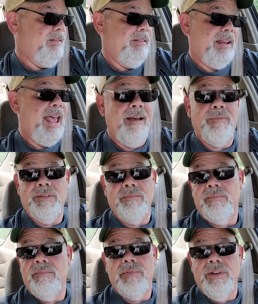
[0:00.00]
Haven't
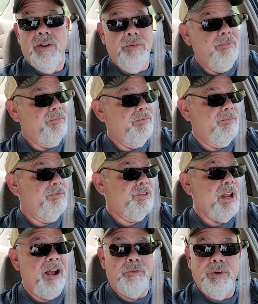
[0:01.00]

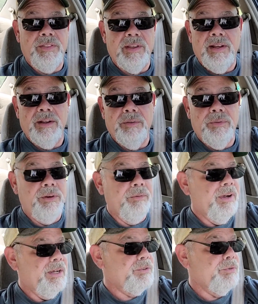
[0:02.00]
stopped for anything other than a
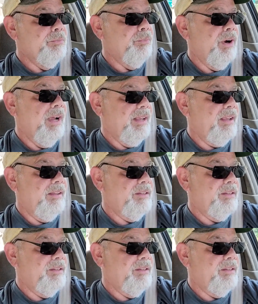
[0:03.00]
restroom break.